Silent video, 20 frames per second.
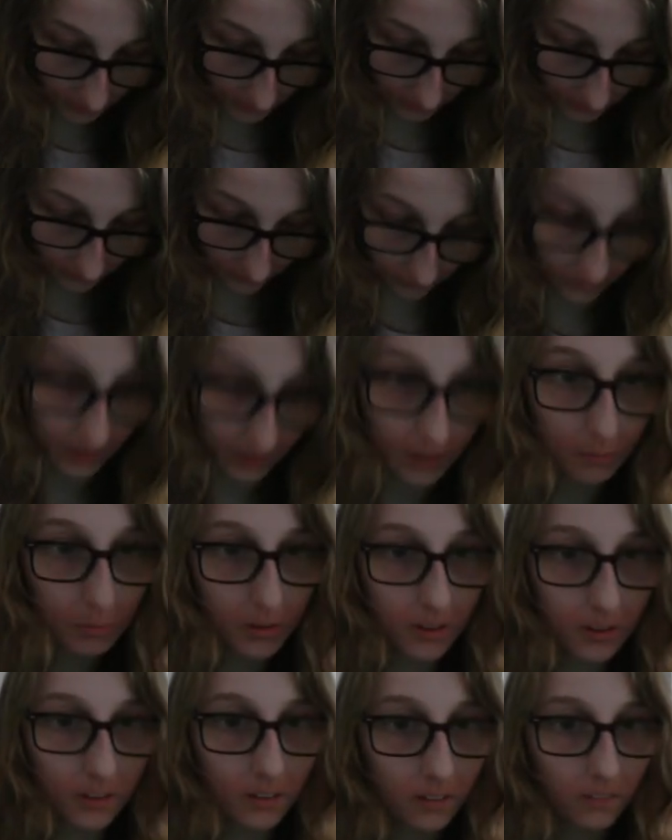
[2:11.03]

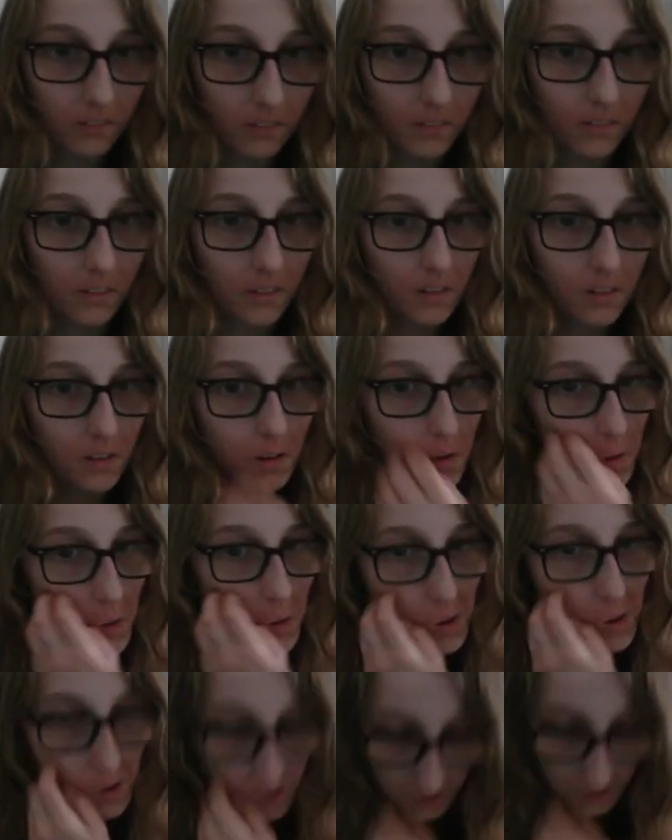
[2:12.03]
Grapes.
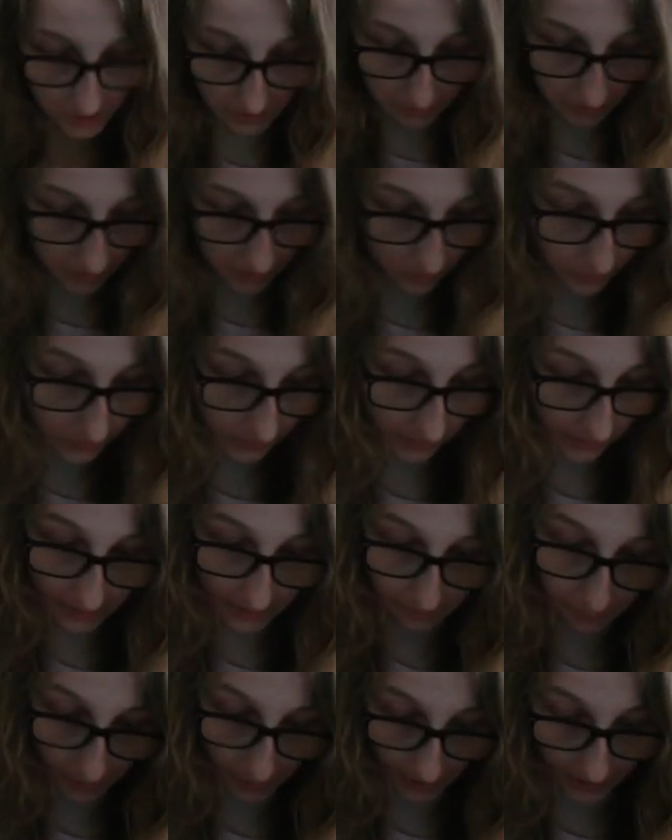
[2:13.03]
And we're also going to
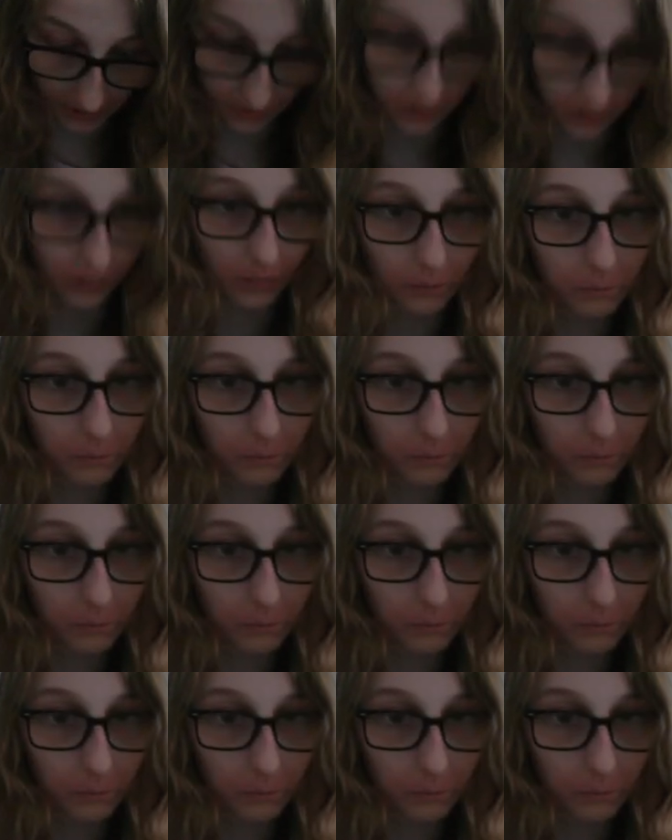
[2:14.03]
add pear too.